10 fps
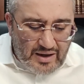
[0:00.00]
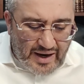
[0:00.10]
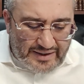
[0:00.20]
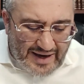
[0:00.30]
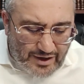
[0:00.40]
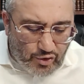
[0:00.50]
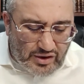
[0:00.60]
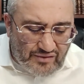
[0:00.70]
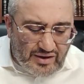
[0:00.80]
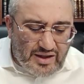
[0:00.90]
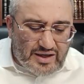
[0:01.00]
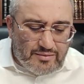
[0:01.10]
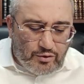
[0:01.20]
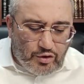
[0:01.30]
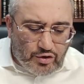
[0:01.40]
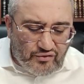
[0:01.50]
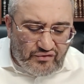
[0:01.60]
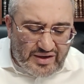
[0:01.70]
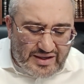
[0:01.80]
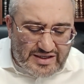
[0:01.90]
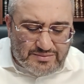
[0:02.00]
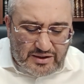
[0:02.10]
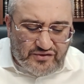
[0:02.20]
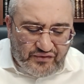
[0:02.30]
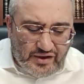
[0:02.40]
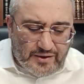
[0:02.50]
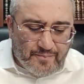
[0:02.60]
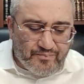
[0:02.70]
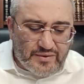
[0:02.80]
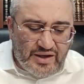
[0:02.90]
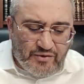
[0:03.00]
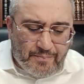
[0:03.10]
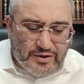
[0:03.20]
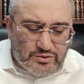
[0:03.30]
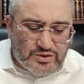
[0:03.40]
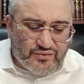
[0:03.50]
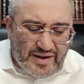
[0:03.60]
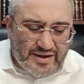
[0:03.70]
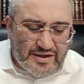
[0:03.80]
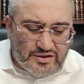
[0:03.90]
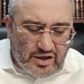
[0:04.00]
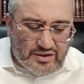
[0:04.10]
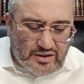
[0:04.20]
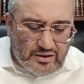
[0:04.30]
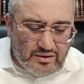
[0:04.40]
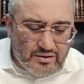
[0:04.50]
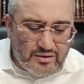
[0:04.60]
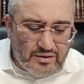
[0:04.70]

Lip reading: Haya rochev al hachamor v'higi zman tefillah. If a person was riding on a donkey